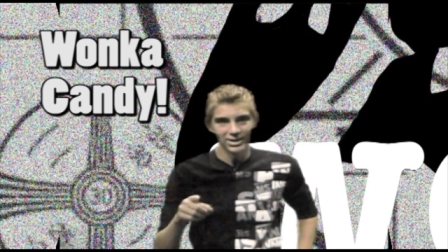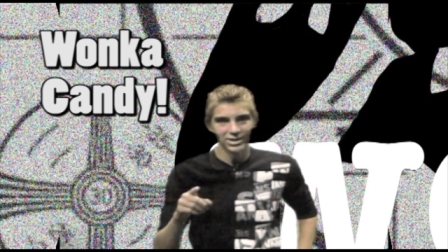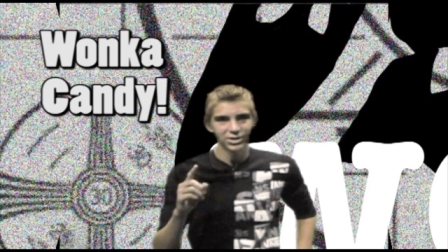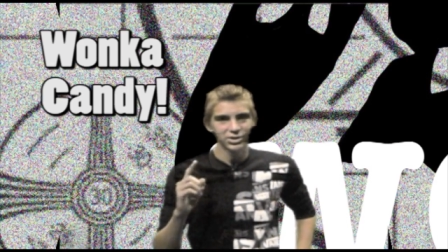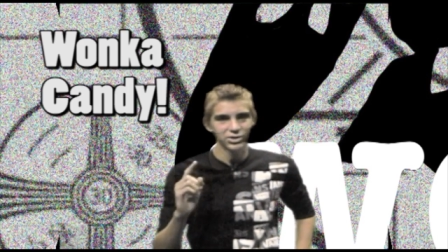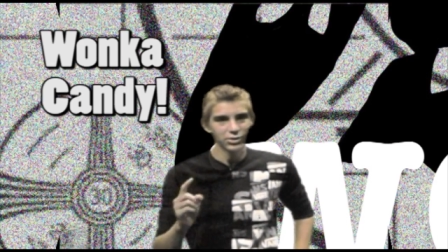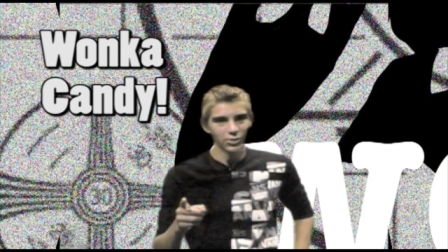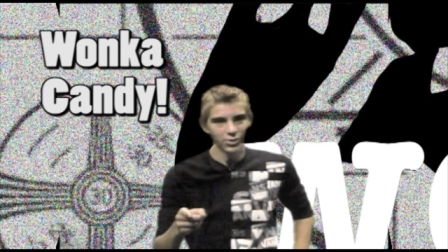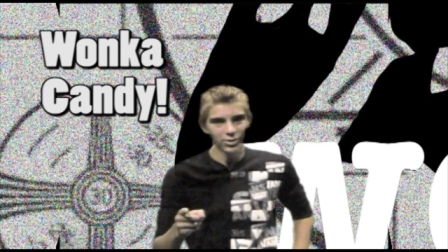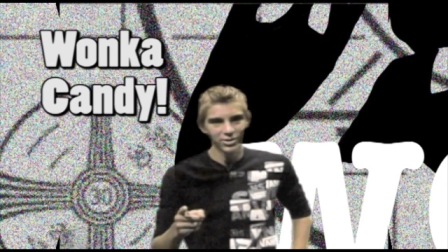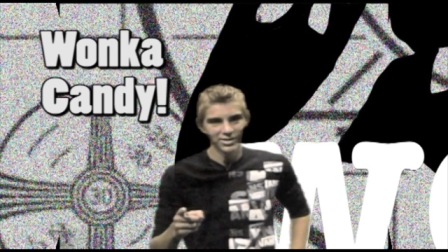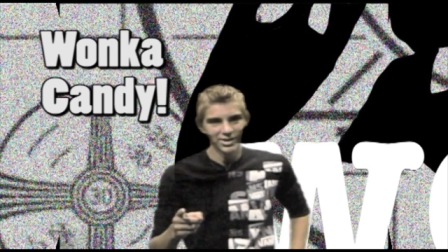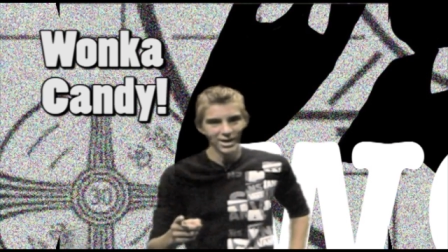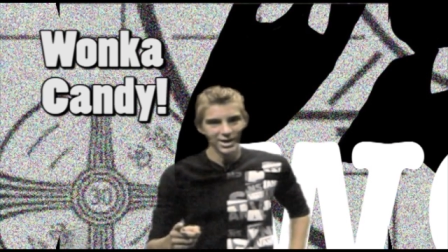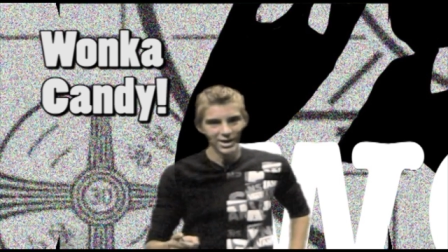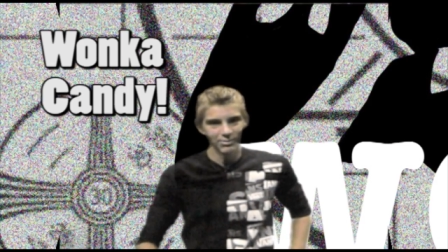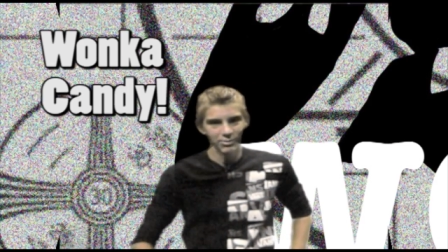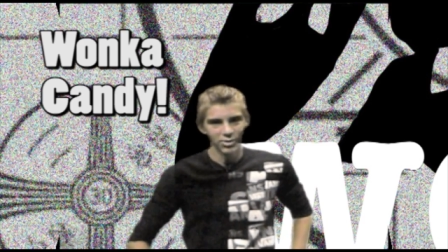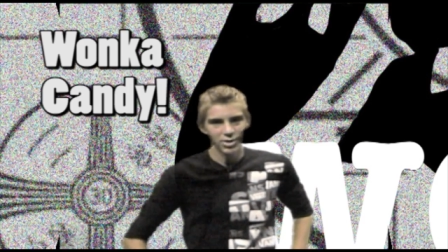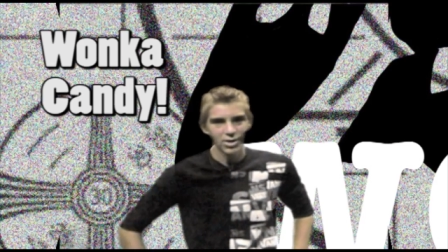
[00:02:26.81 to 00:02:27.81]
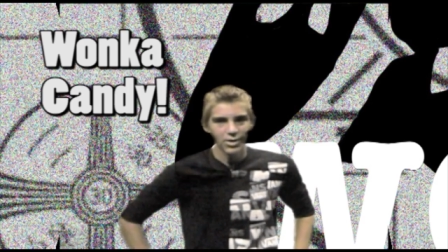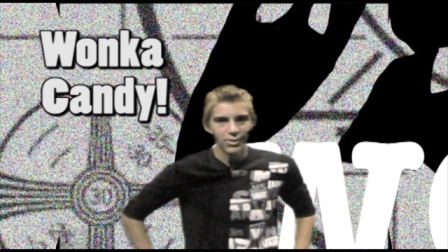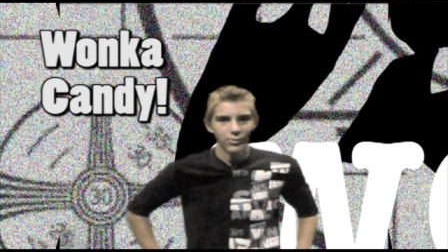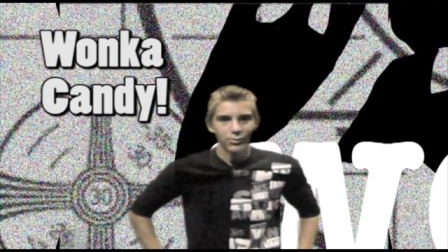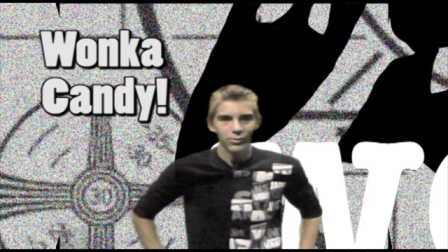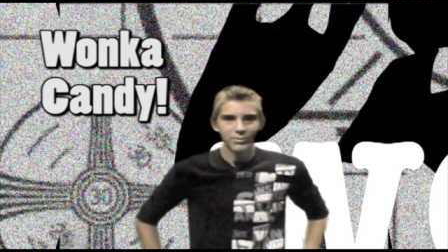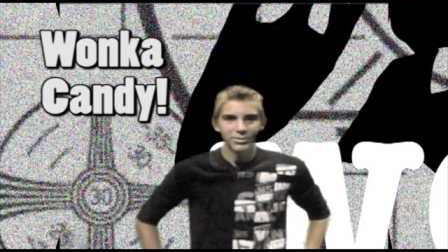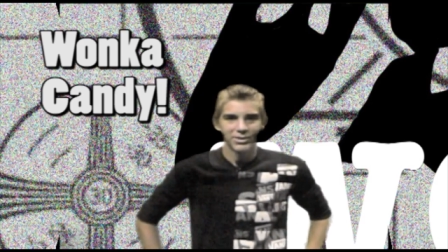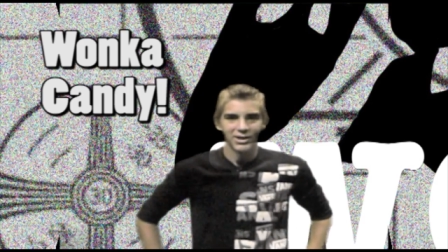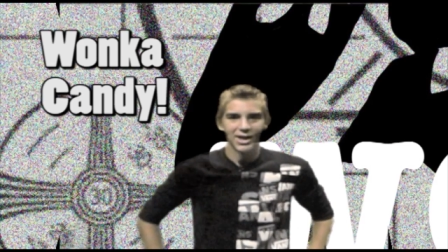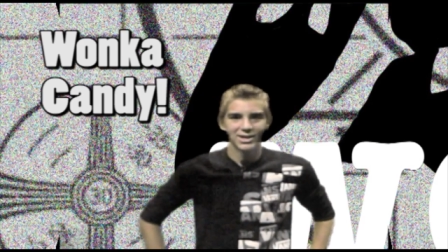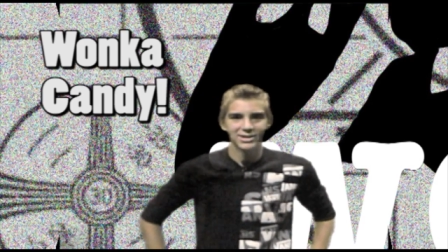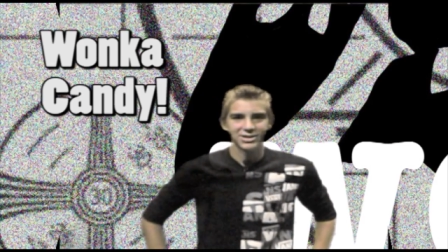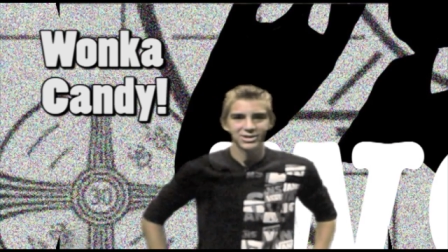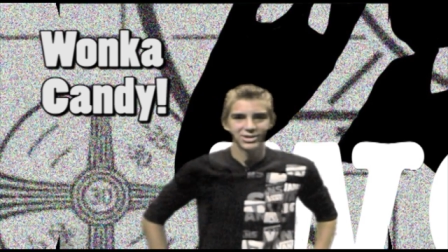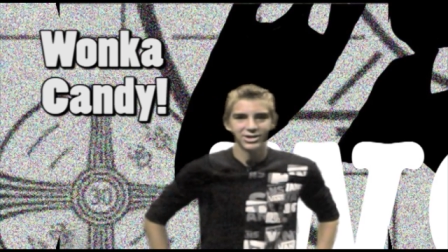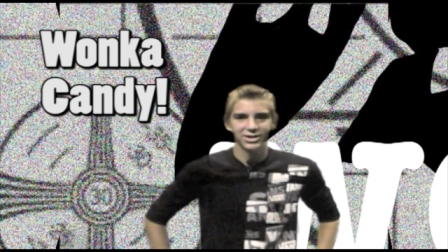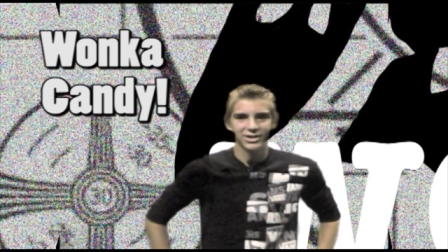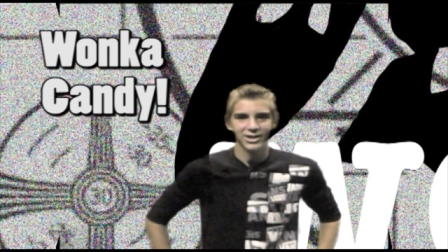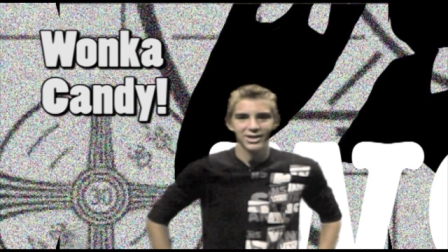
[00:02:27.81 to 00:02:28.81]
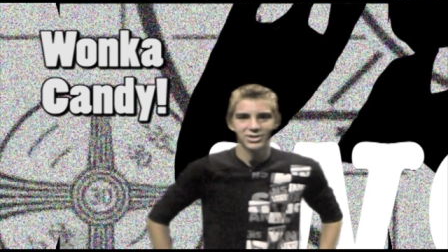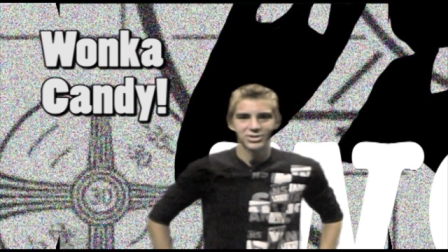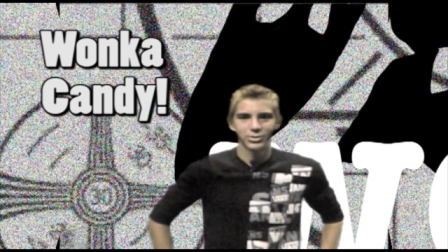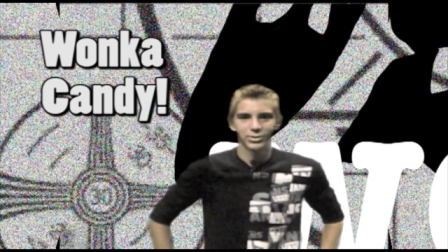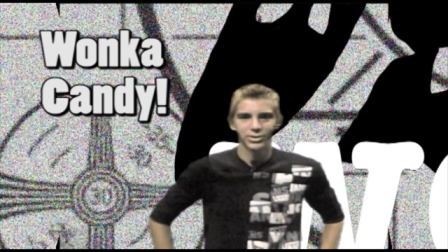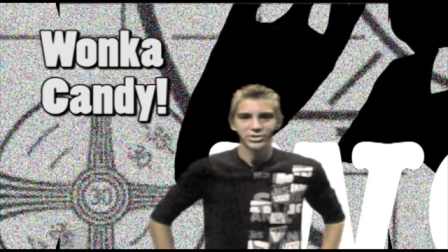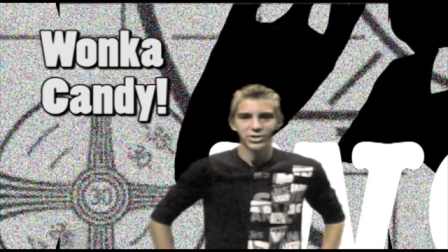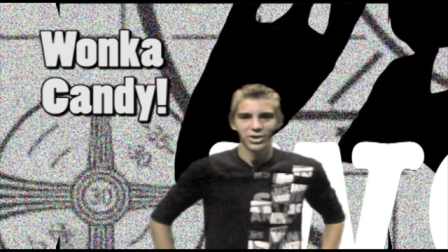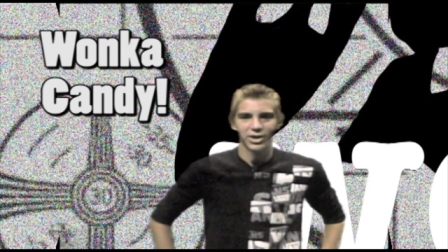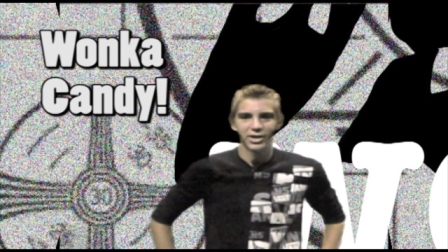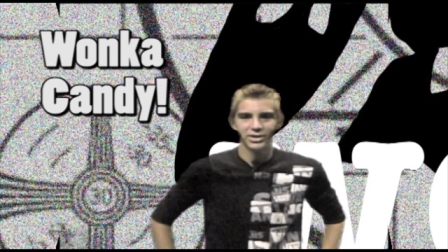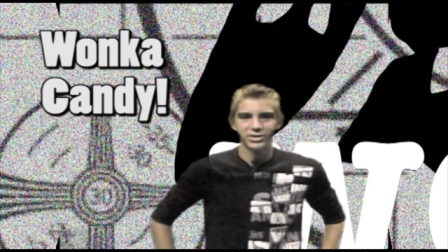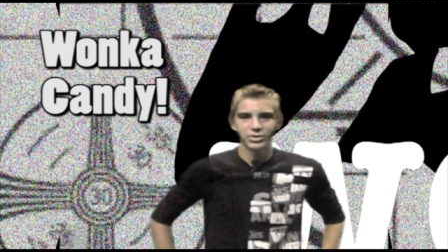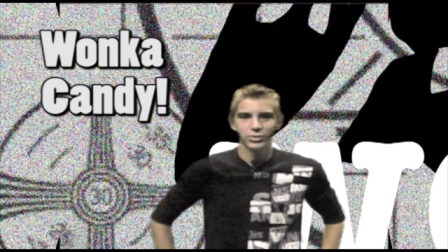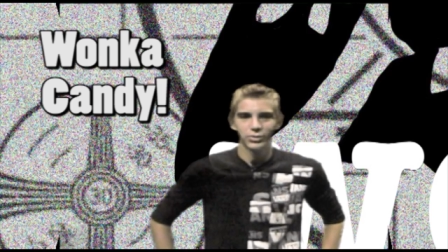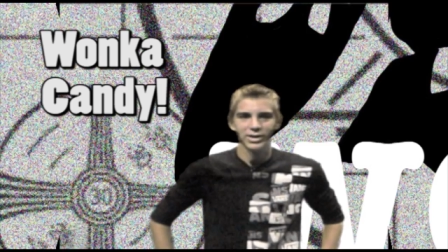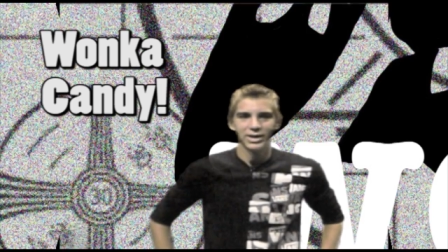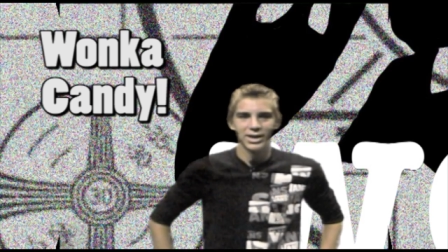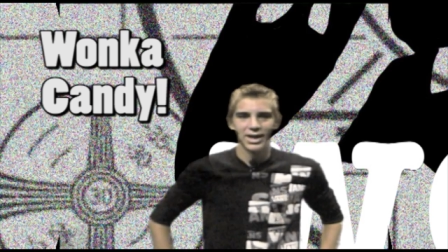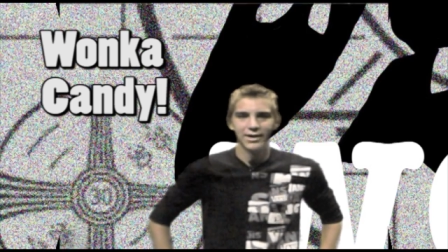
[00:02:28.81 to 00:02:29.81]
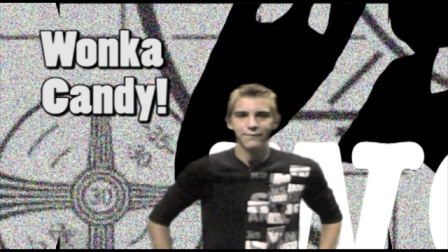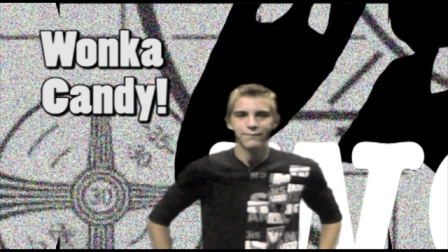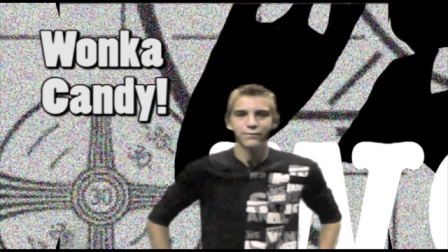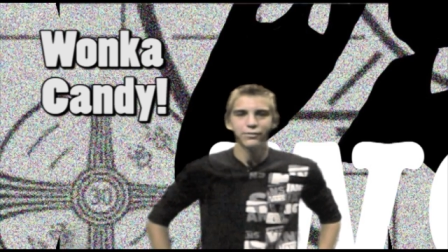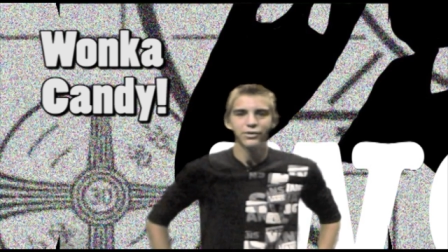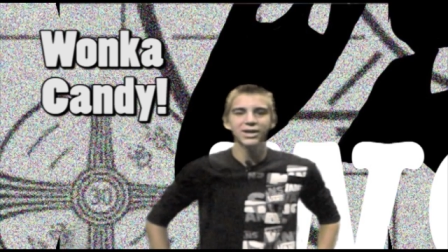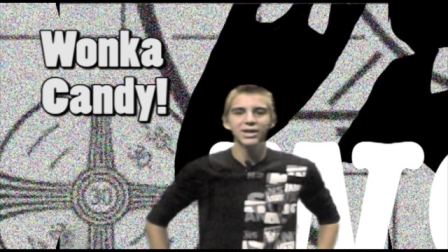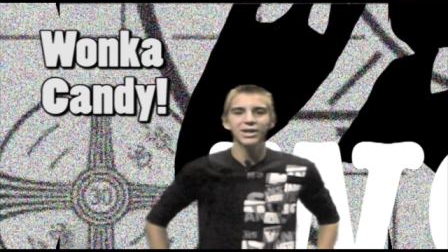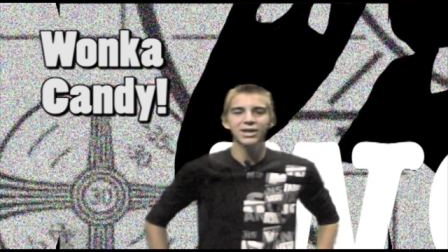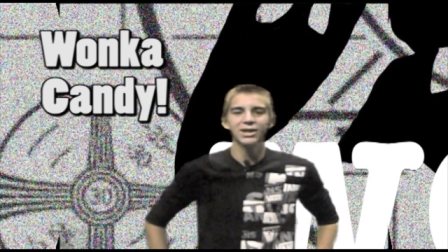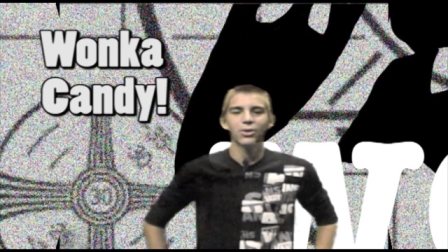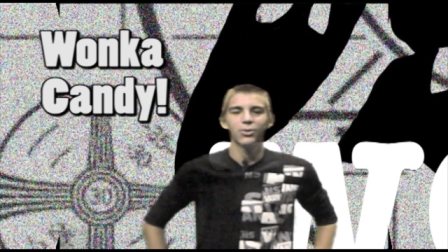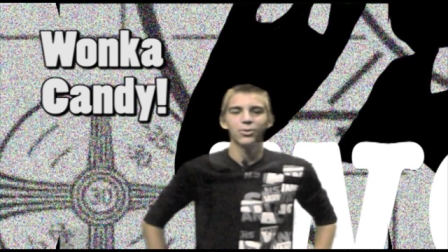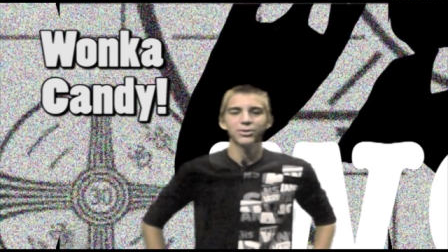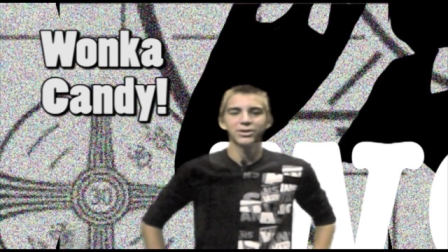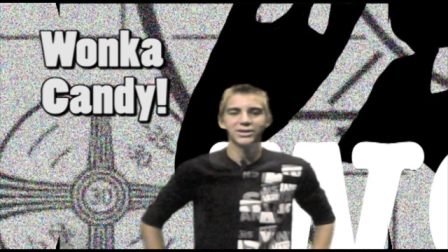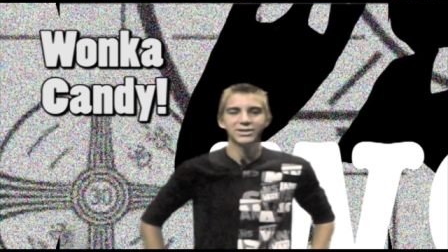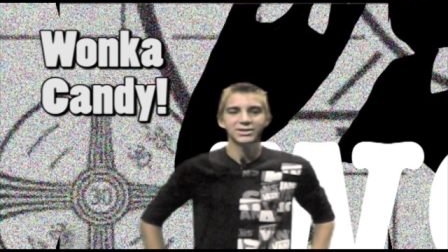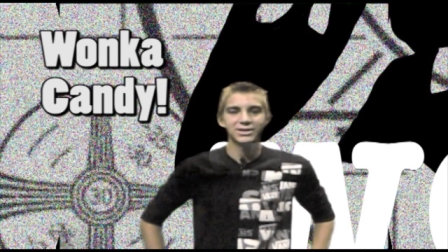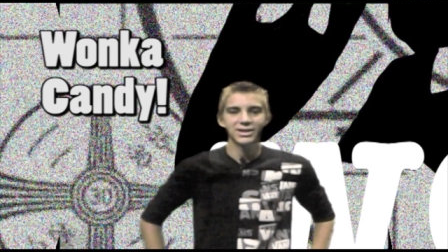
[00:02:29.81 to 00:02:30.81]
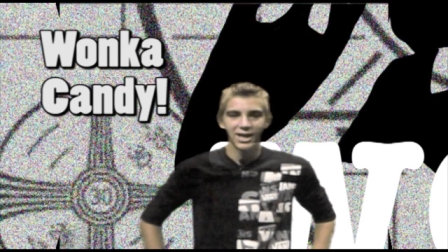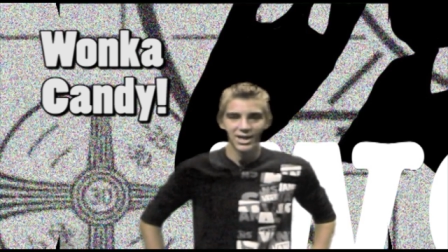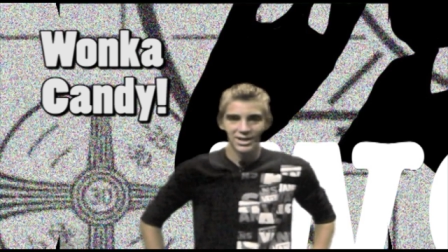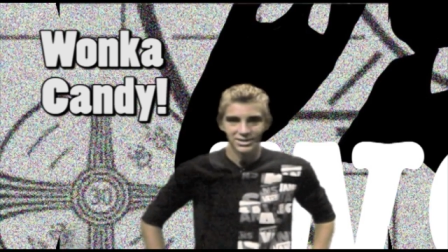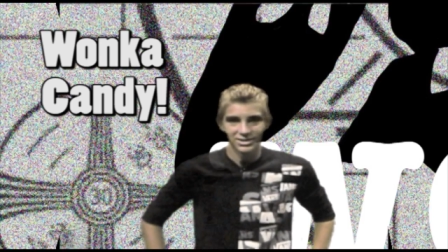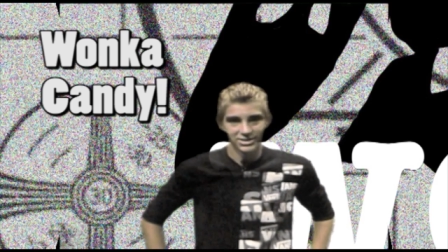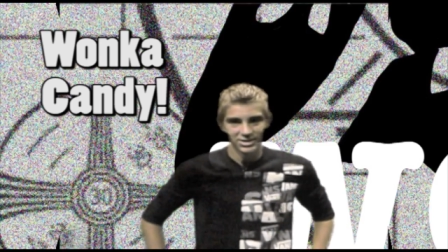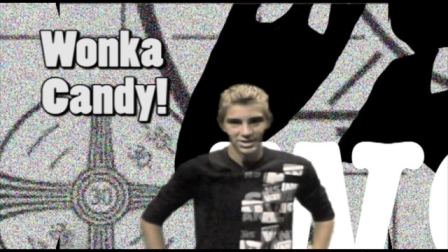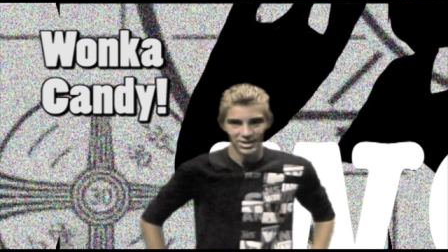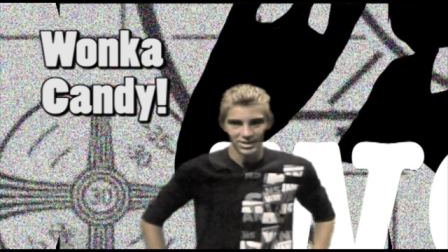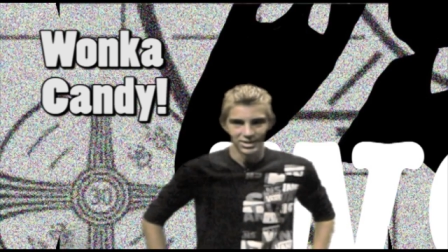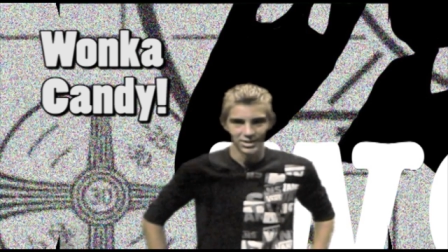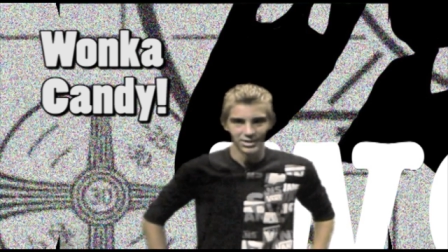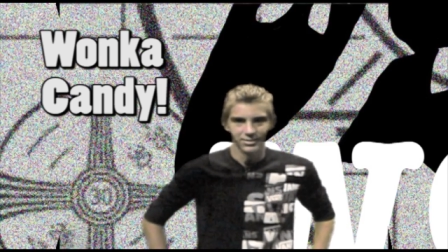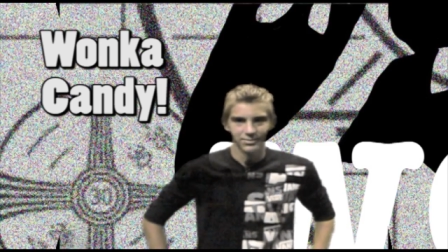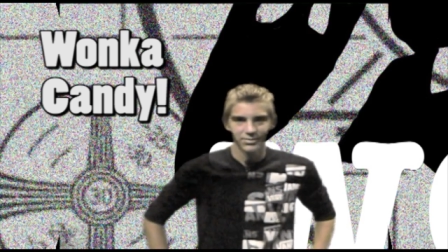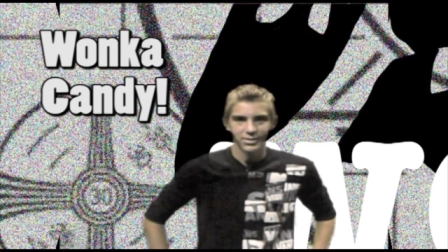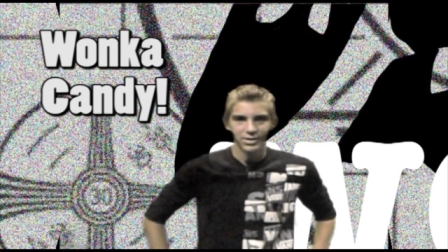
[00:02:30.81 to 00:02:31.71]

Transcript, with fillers: your name will be entered into a drawing to win a free golden dance ticket.